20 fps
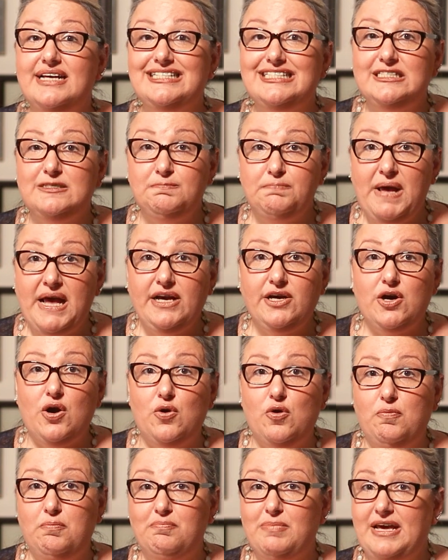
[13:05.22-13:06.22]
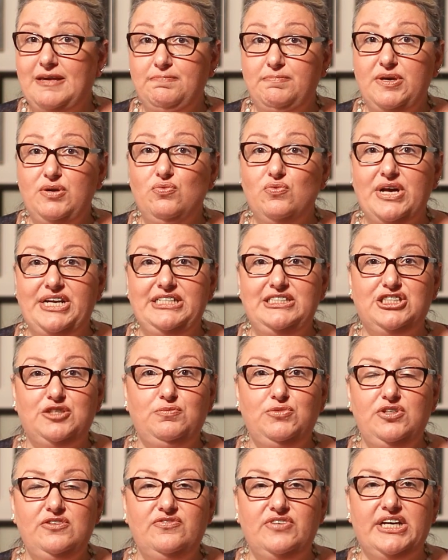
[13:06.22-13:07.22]
a spec home might be ready to
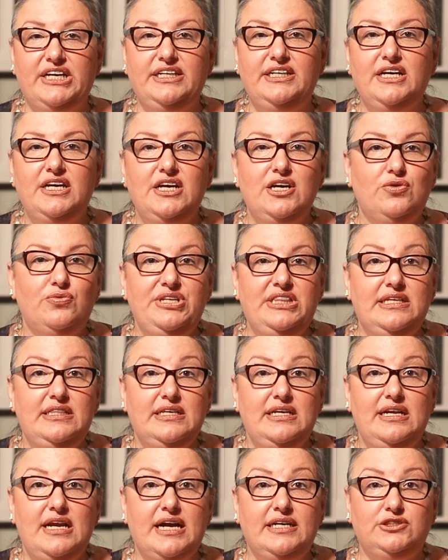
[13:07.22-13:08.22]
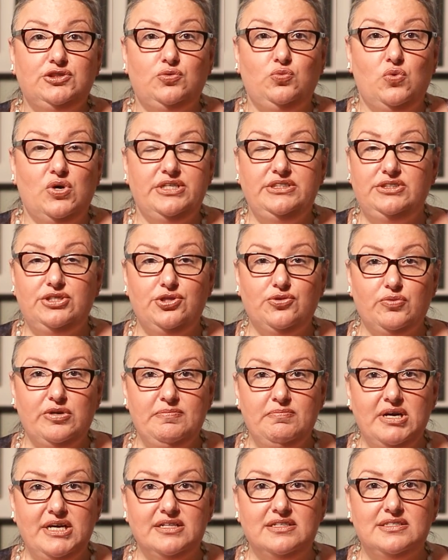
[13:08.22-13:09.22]
move in within the next 1 to 3
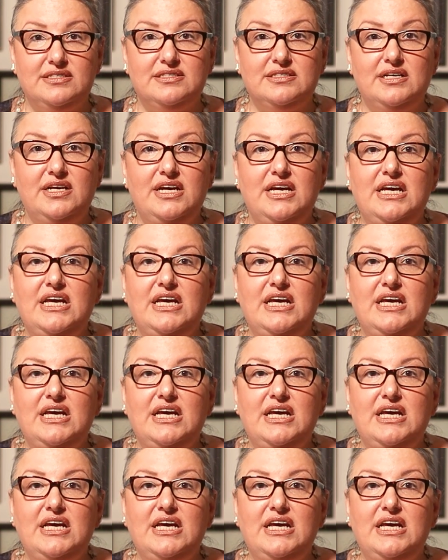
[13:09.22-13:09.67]
months.